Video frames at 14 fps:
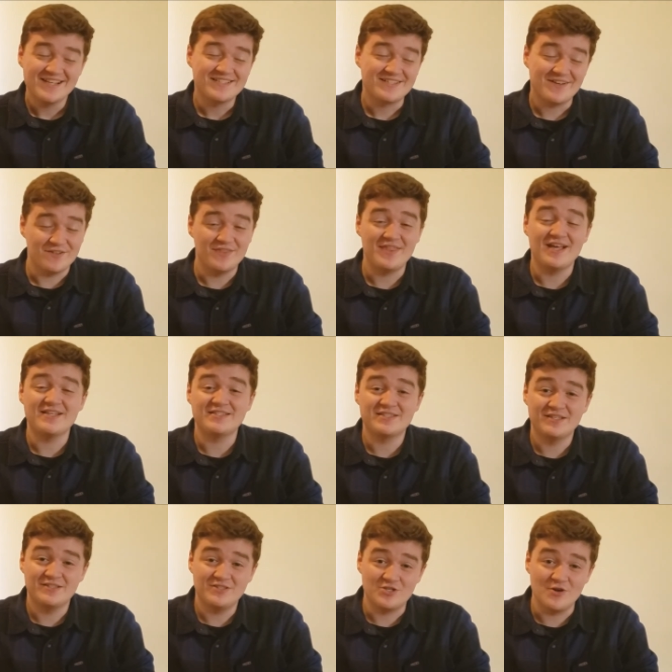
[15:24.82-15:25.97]
so that's
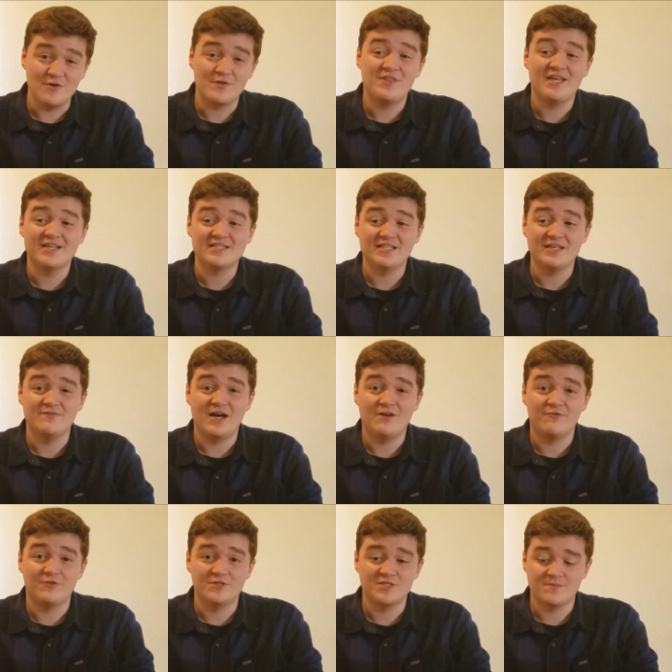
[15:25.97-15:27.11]
the joke. Thanks, Levi,
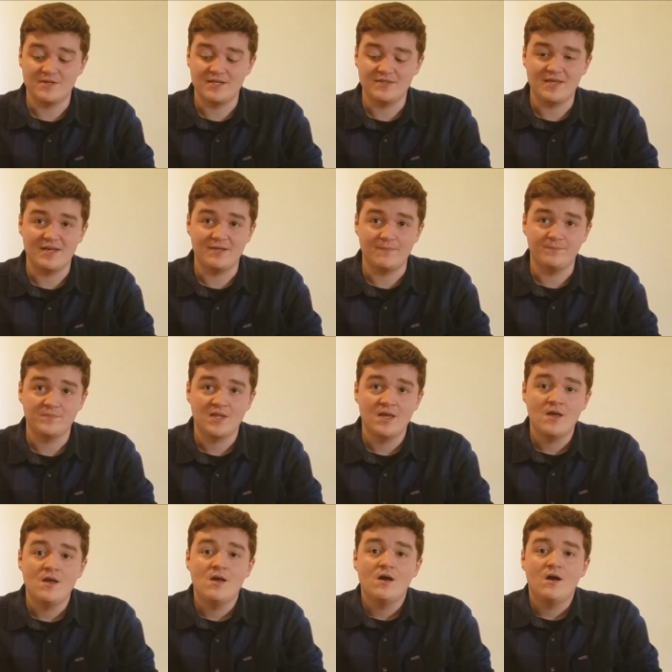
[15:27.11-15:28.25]
for submitting that
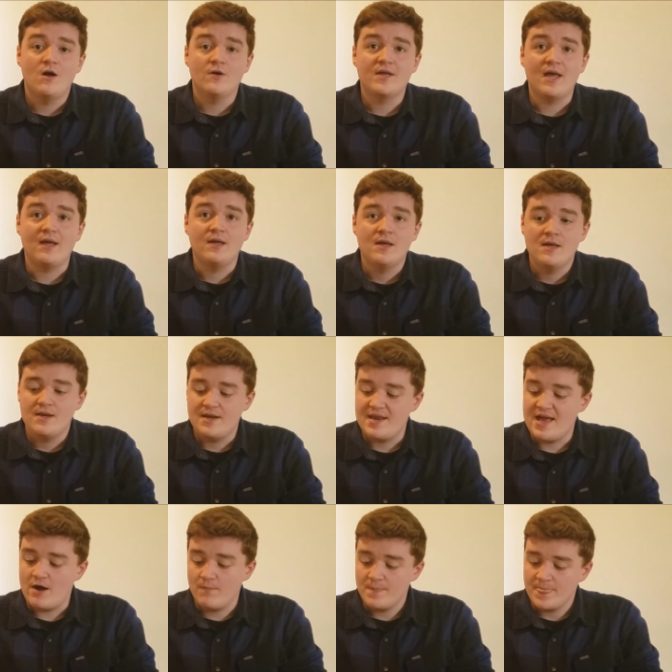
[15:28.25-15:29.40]
in. Okay,
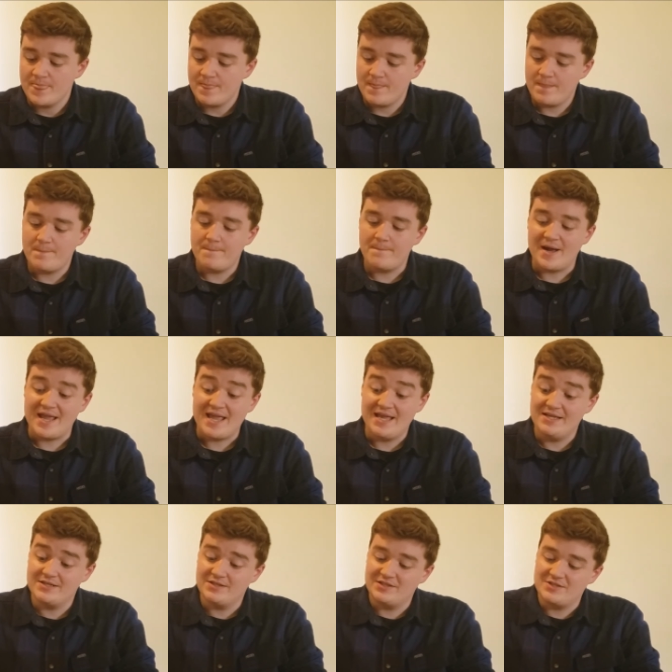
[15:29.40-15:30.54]
now my
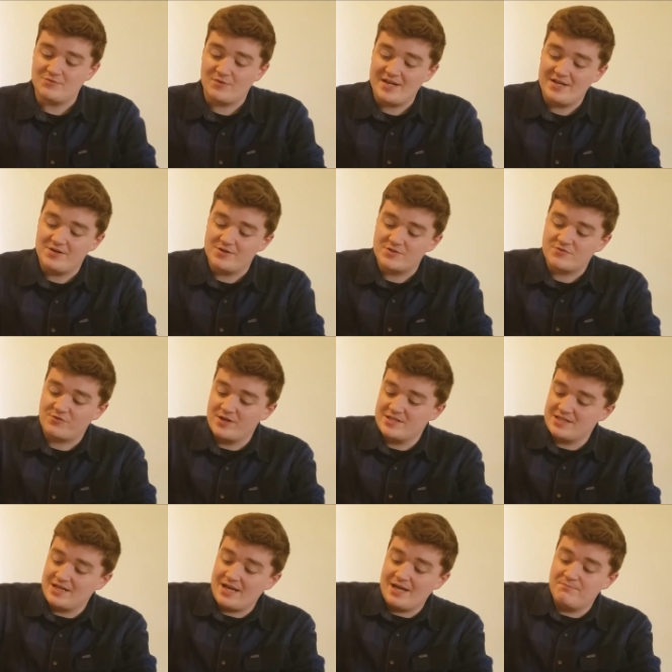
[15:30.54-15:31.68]
hand is right here is
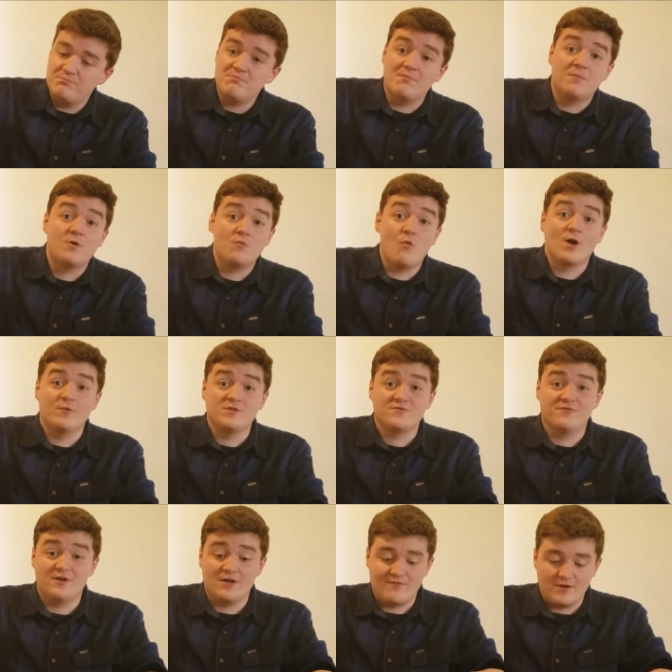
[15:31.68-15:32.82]
freezing. I water was
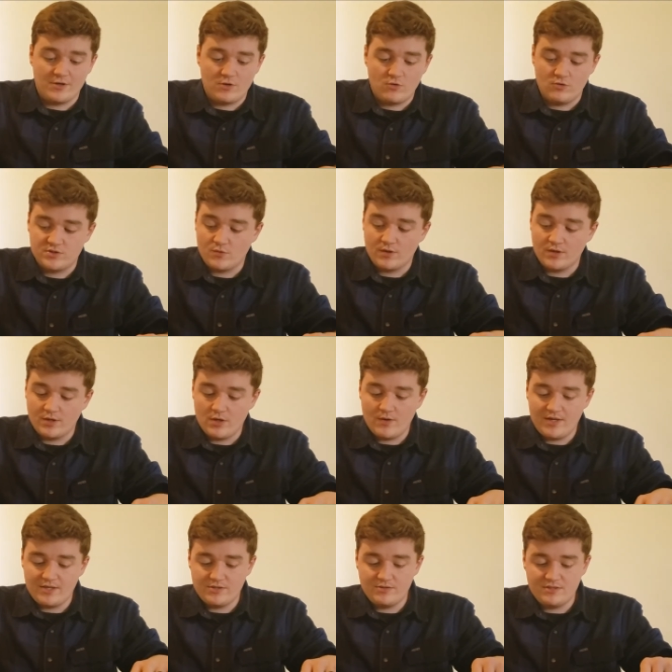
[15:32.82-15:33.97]
very very cold, so we're gonna go
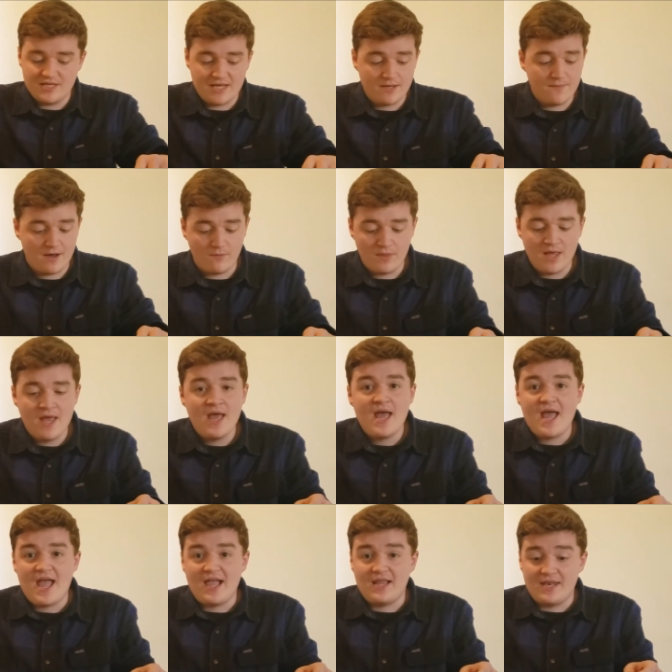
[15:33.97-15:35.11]
ahead and take them out
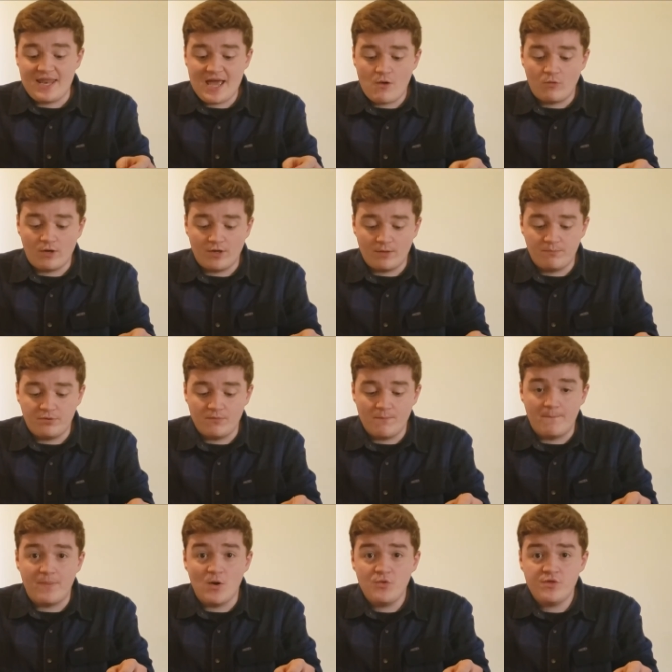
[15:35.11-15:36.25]
and now we're going to
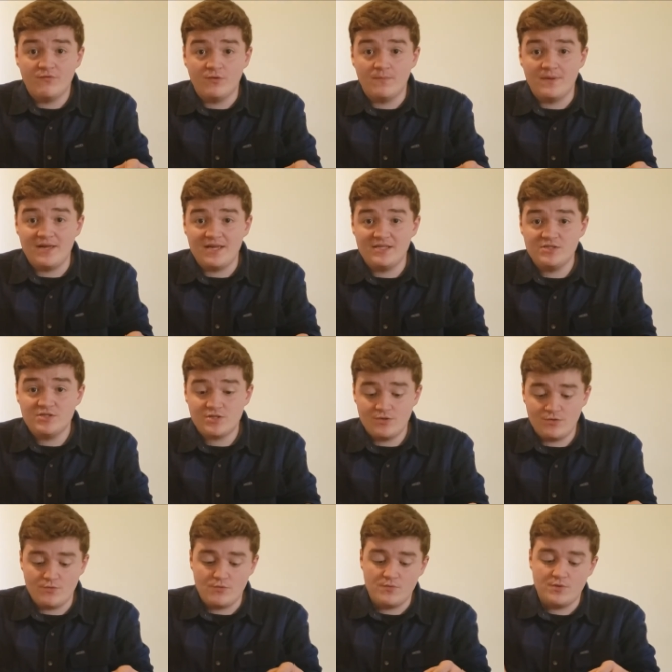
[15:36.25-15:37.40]
put both of them
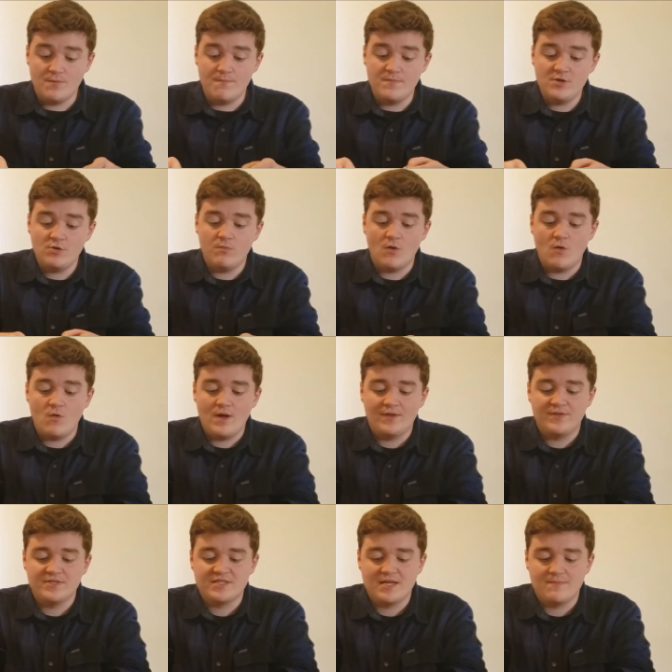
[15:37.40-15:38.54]
into the middle bowl at
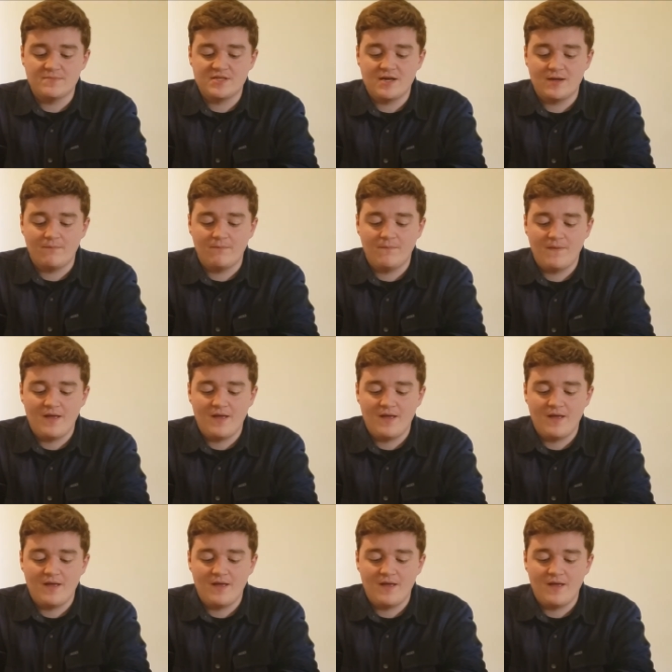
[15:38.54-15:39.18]
the same time.